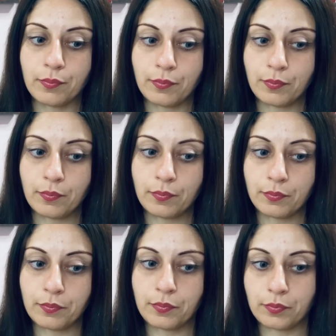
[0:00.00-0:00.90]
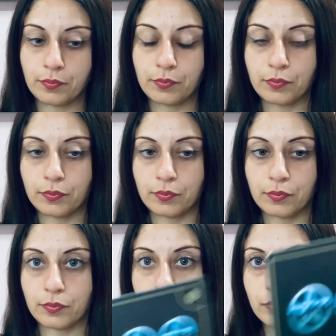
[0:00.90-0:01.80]

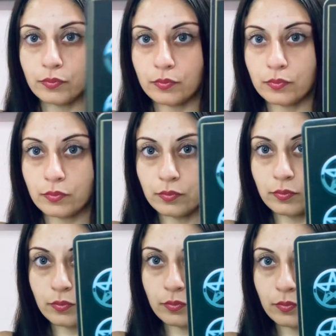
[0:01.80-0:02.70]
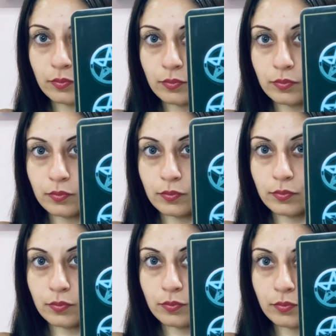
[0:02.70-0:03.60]

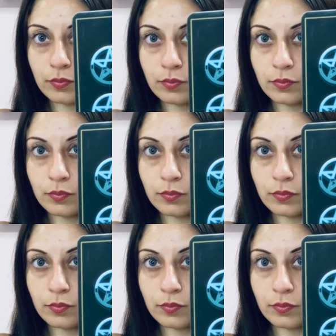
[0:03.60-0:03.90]
No one is speaking in this clip.